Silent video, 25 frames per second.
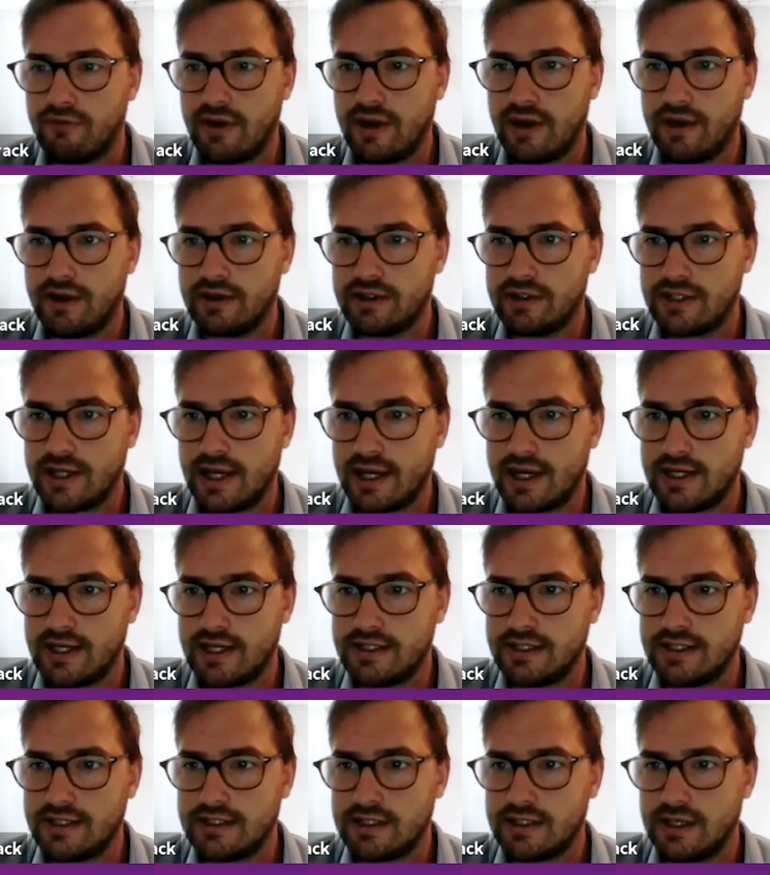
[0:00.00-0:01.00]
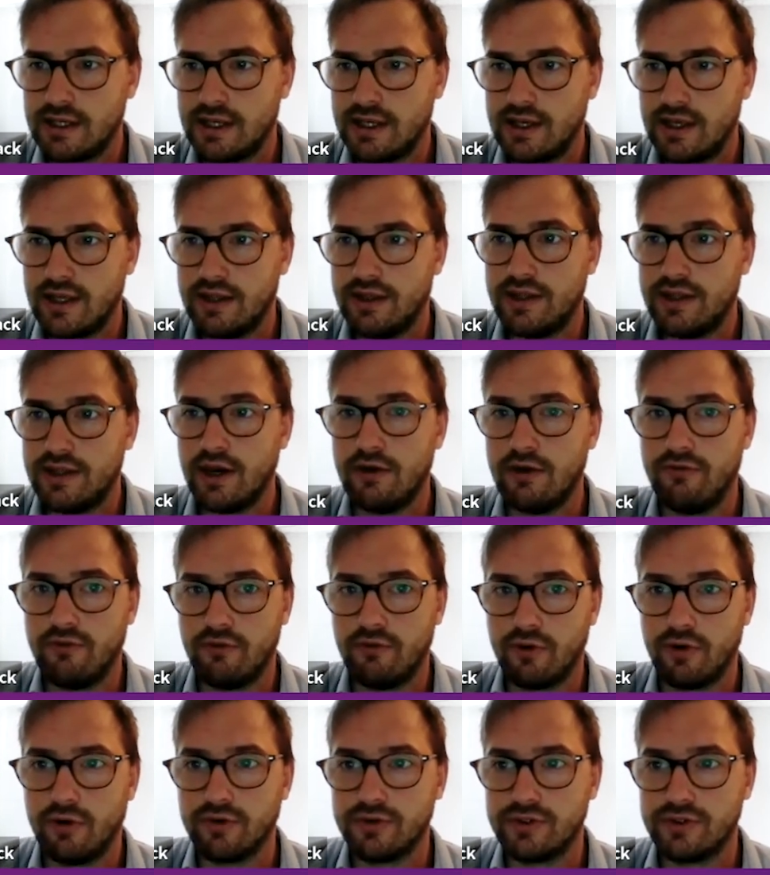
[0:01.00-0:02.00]
it changes the
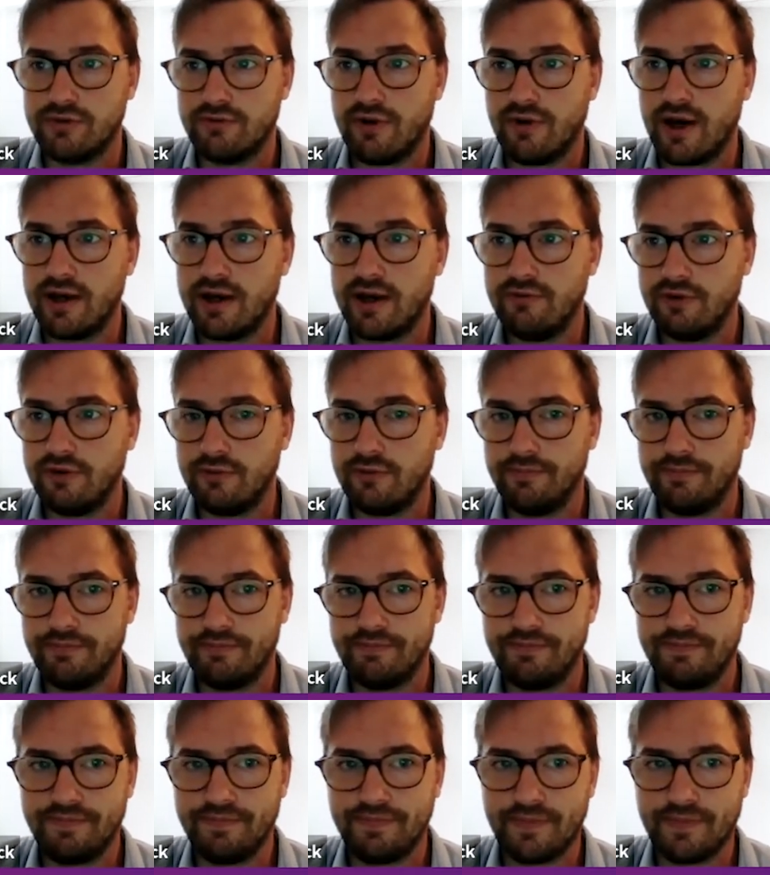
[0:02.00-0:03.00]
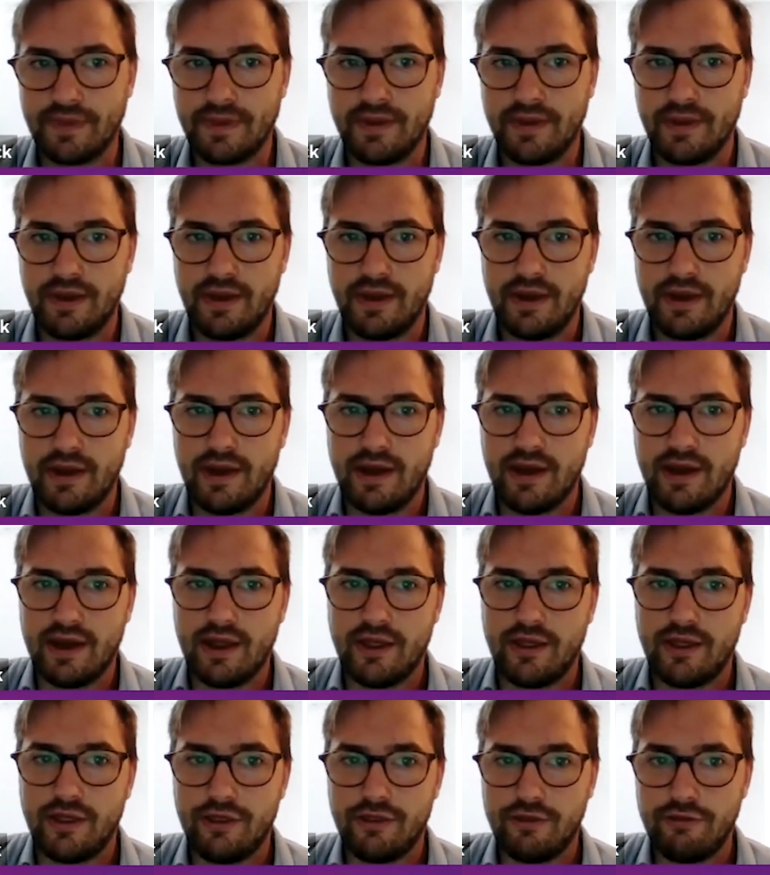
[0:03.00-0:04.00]
overall survival.
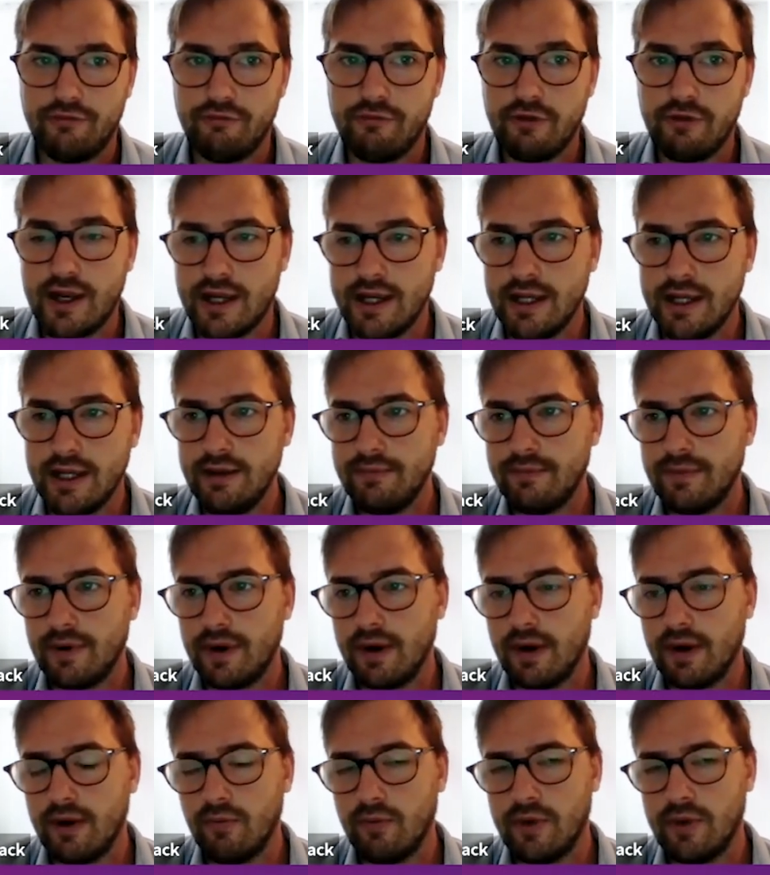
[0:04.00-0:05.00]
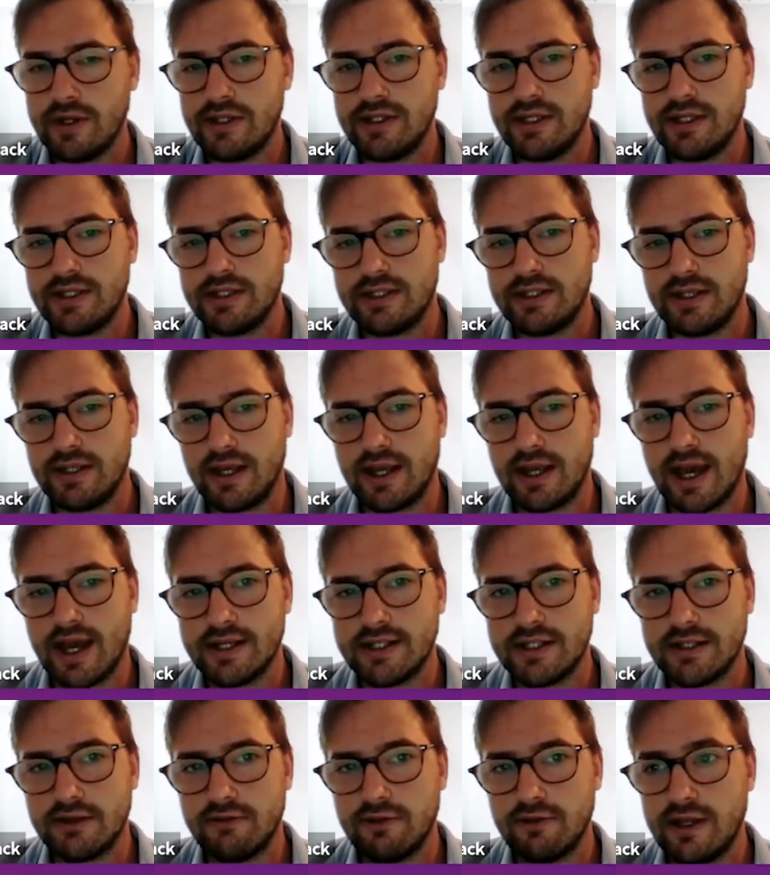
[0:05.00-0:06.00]
3, which is the
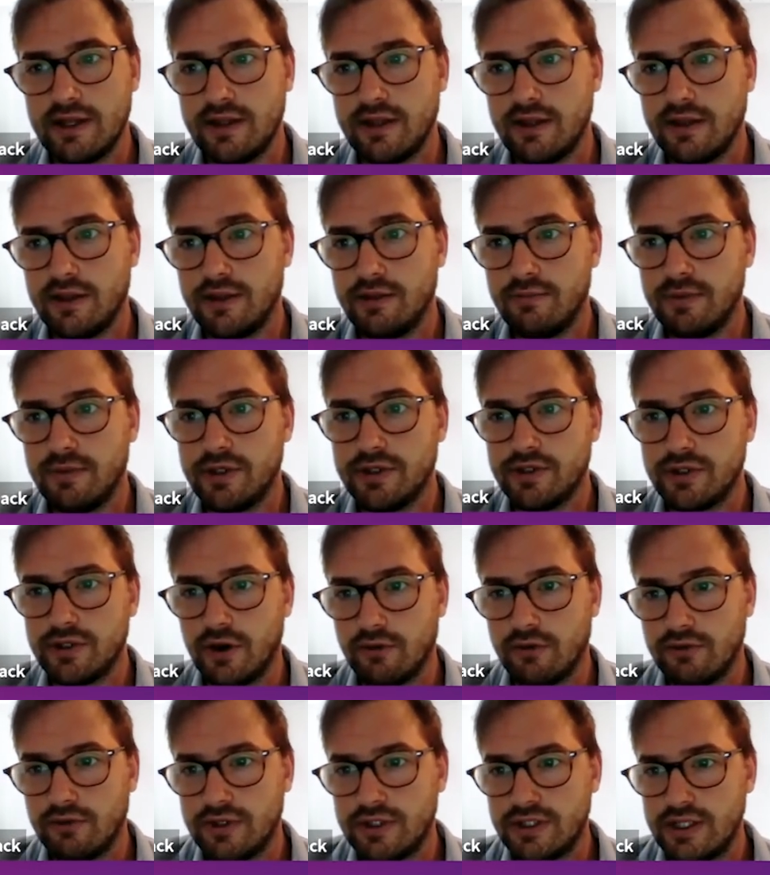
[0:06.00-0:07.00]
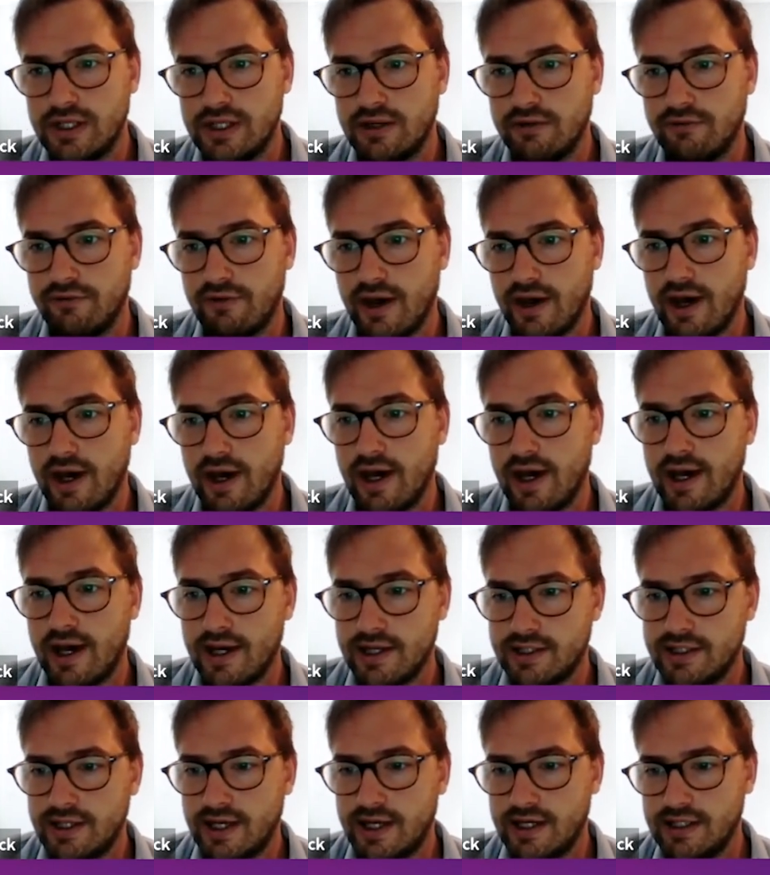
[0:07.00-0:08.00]
category that the majority of our
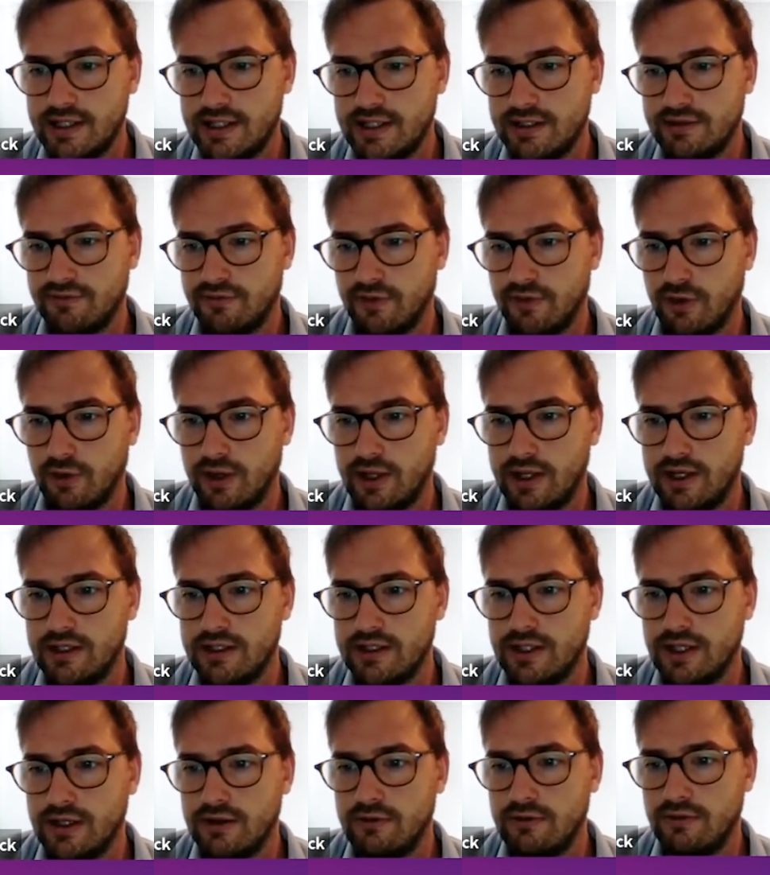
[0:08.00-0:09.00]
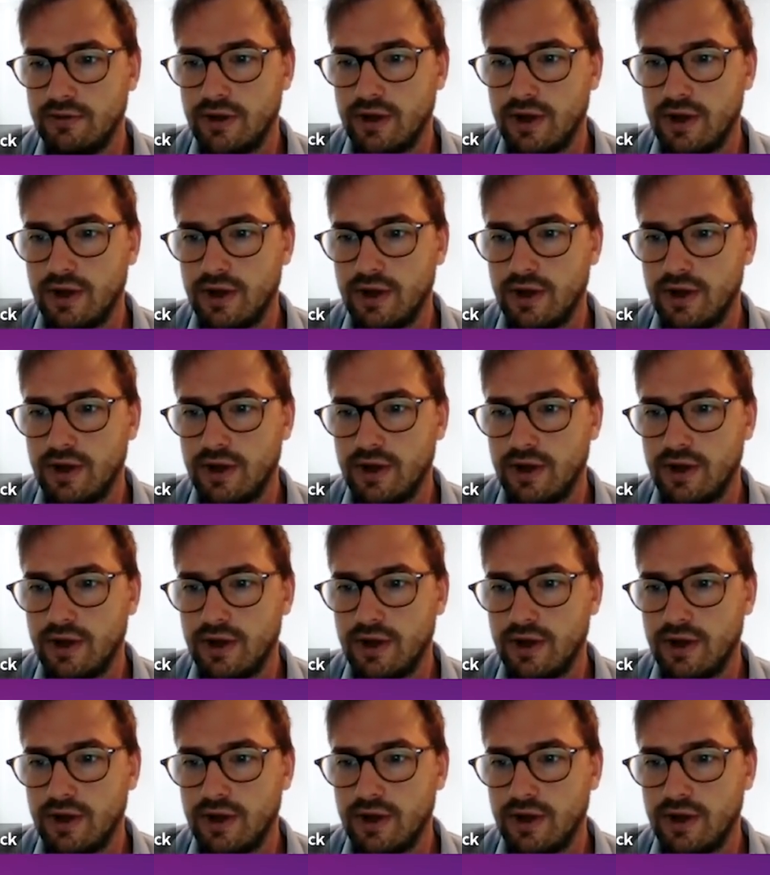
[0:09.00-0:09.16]
changes fall into,